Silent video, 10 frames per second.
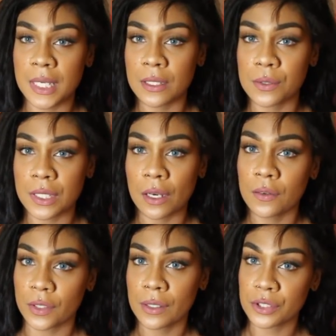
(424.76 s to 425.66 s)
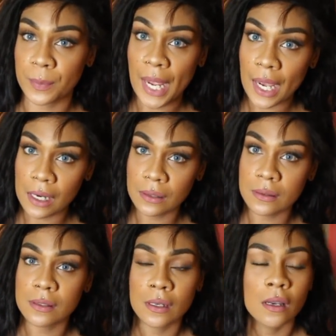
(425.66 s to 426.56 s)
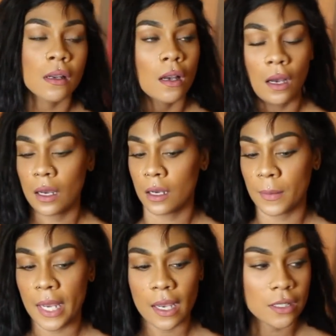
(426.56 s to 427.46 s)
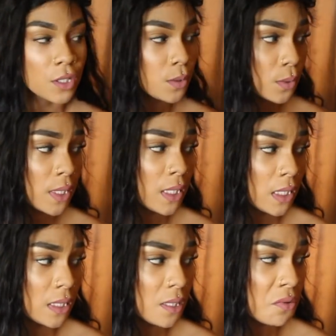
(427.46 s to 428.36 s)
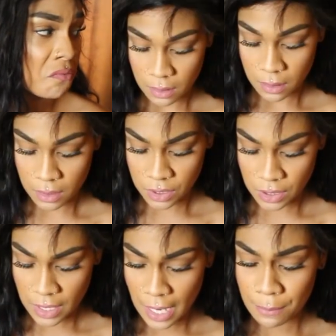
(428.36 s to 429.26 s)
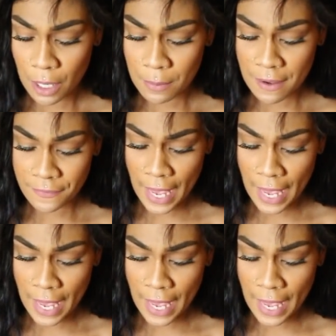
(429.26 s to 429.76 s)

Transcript: me losing over 100 pounds. Um, I got two new kitties. Shit, I broke my